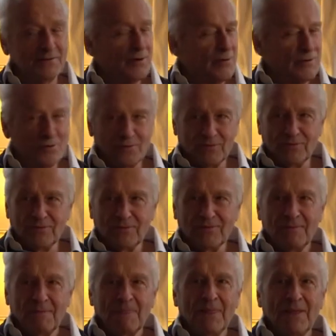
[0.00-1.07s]
No,
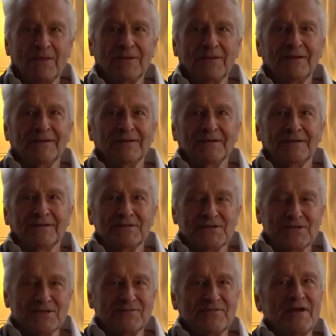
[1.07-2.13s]

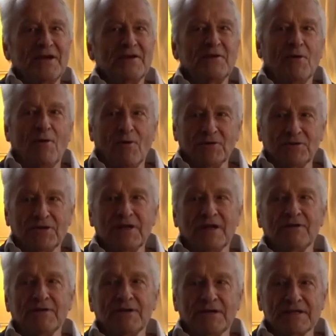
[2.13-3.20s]
just very
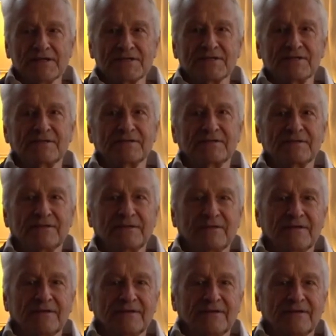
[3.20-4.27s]
ordinariness.
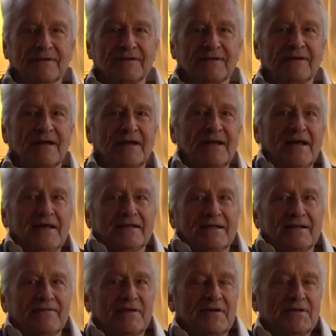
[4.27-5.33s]
I like
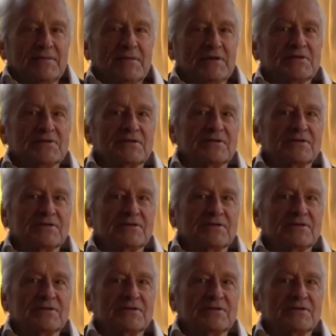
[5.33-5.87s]
that very much.